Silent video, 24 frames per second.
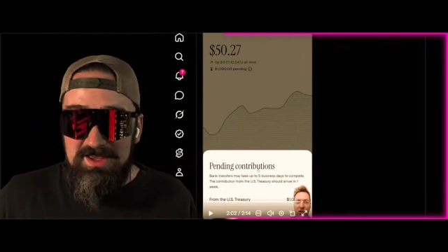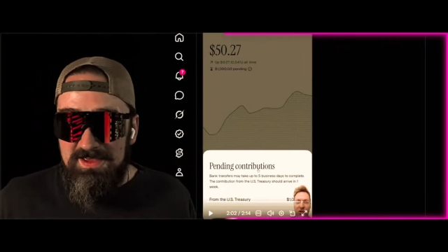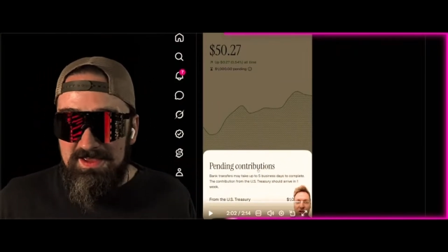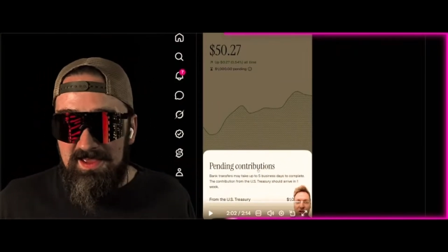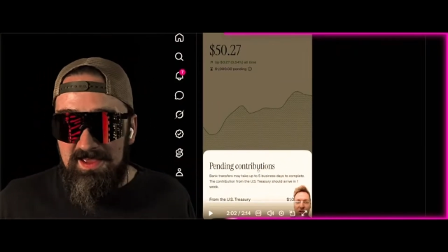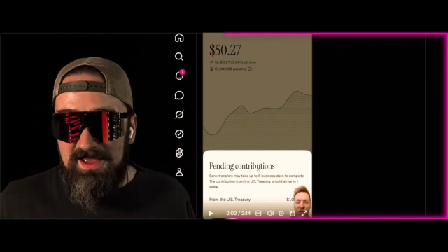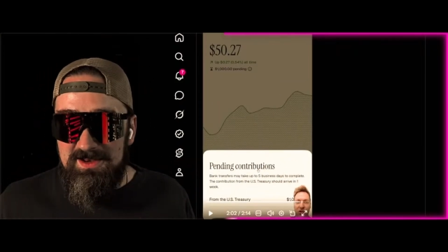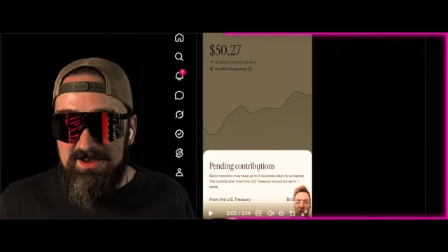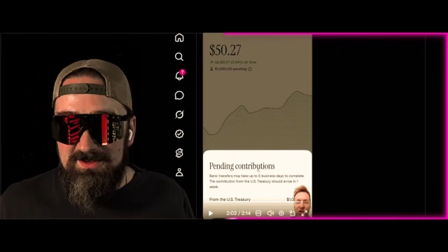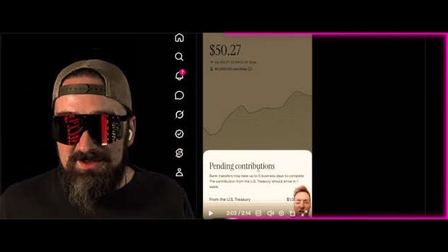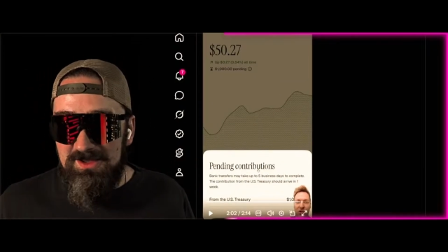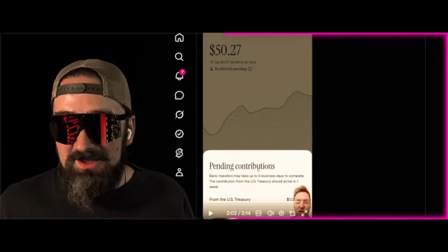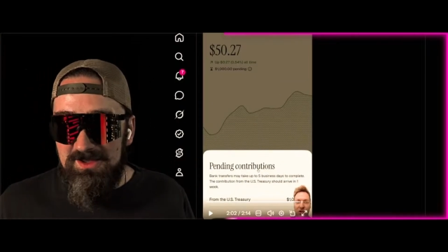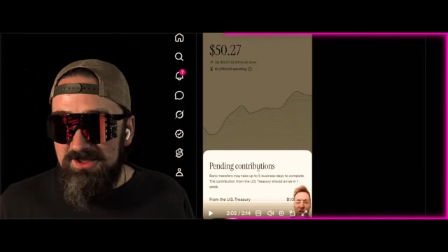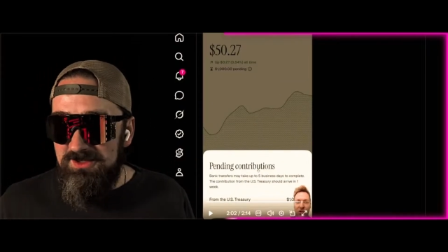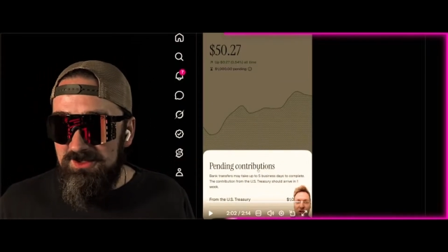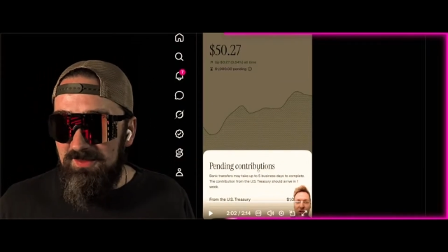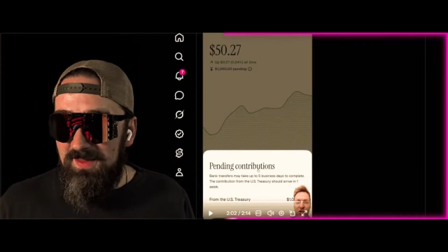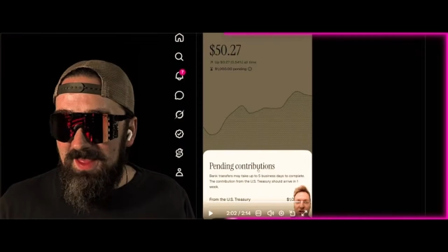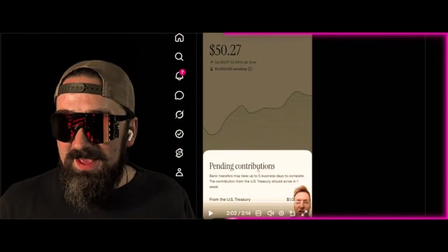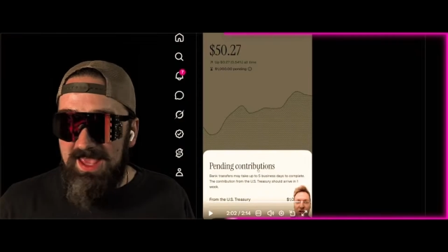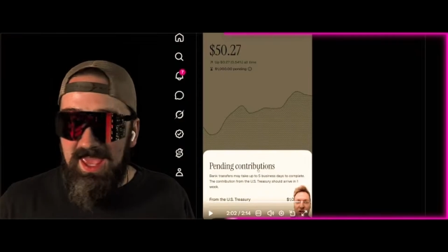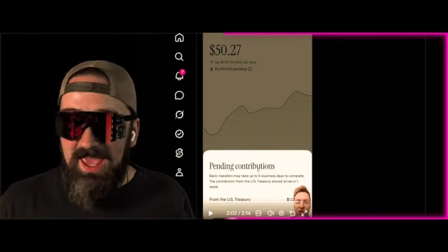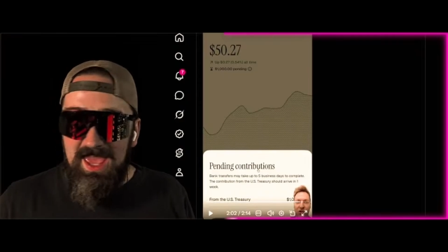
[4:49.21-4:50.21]
and you're
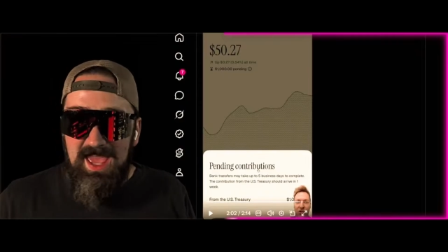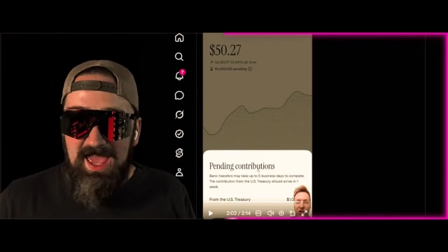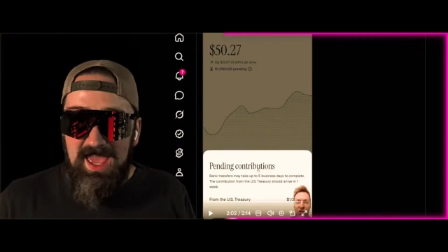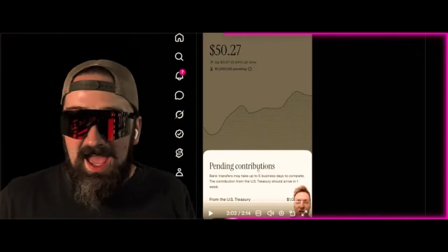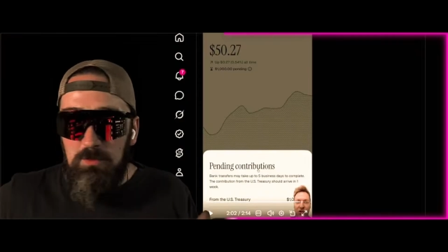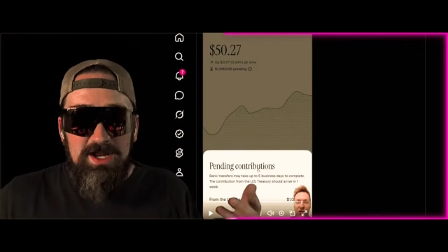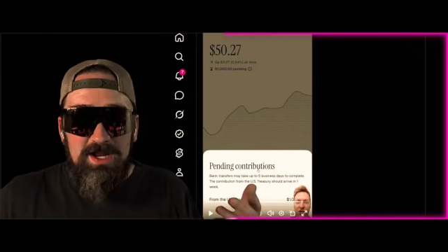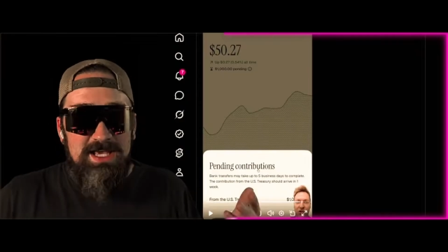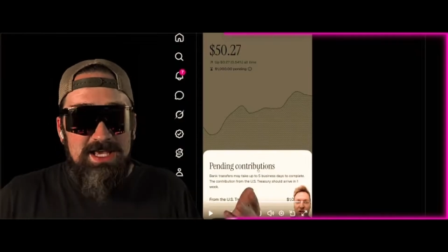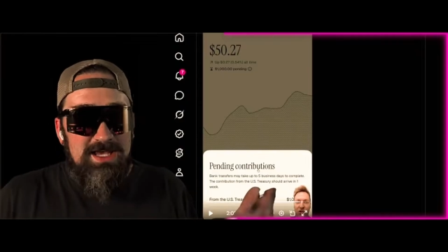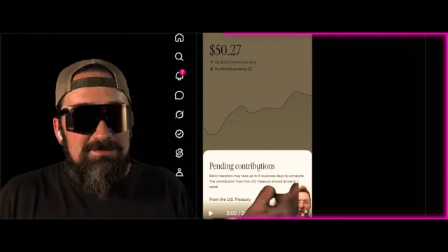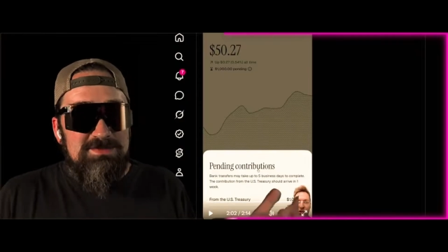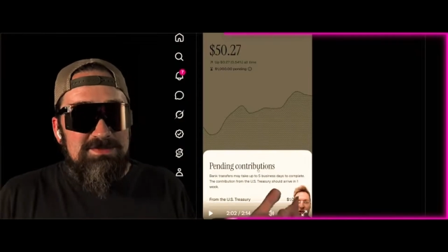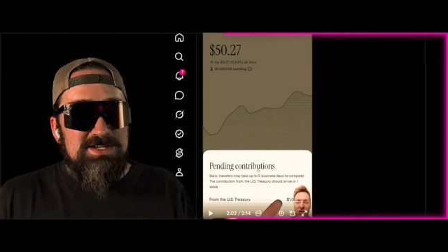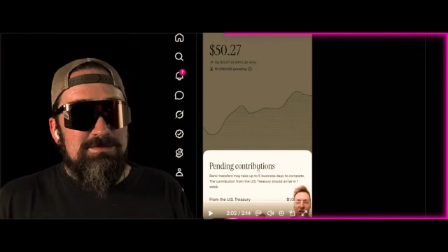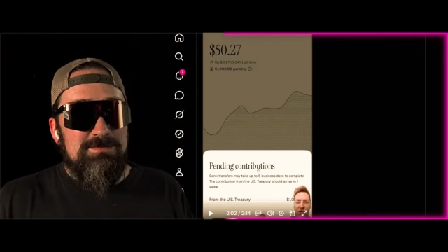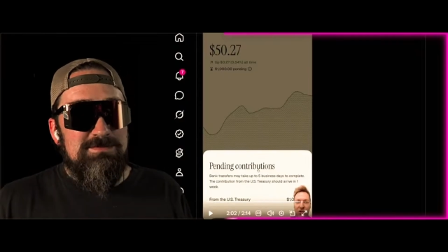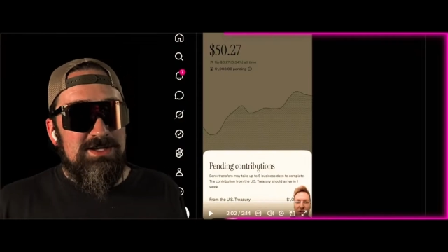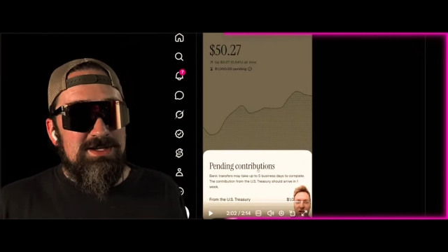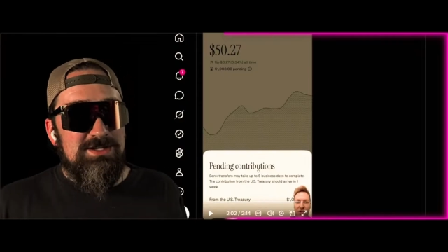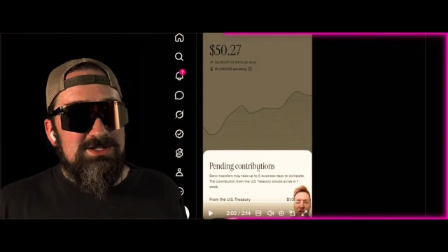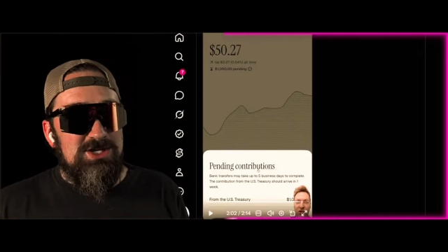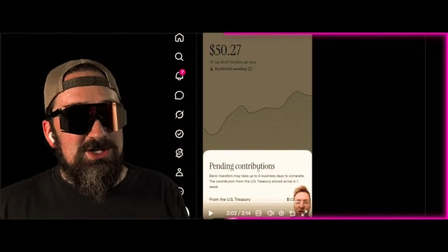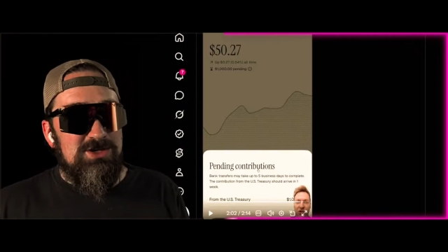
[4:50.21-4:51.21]
like, hey, I want to give
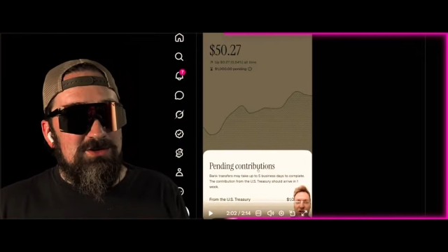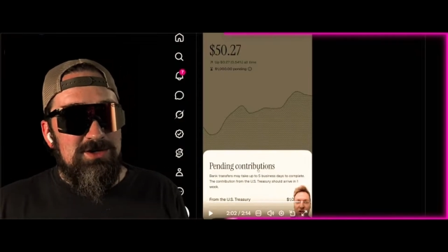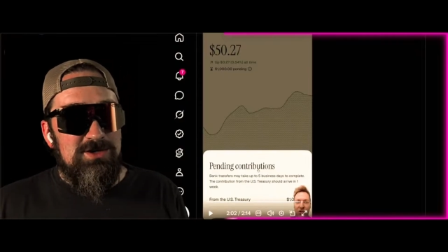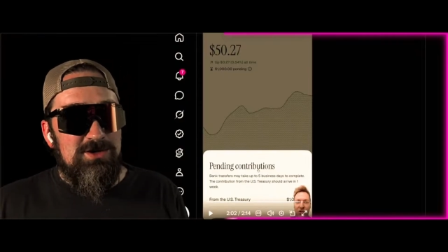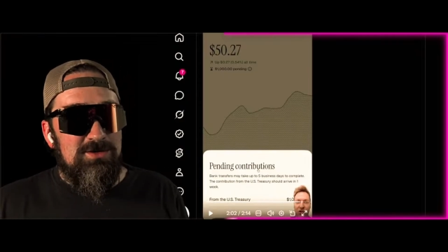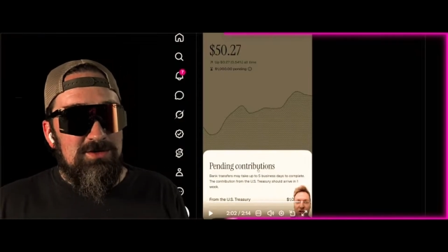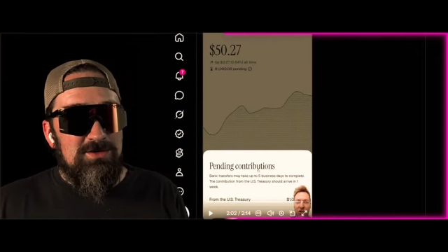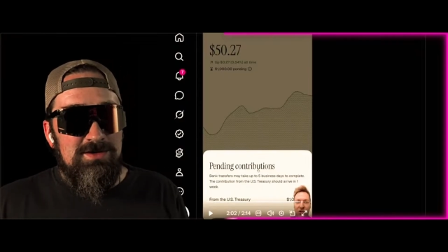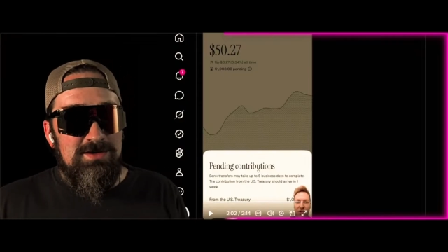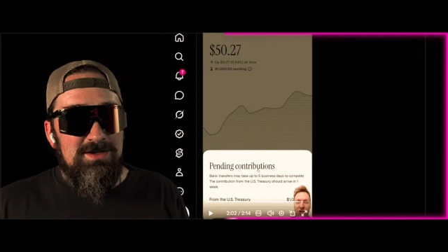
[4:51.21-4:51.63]
something to you.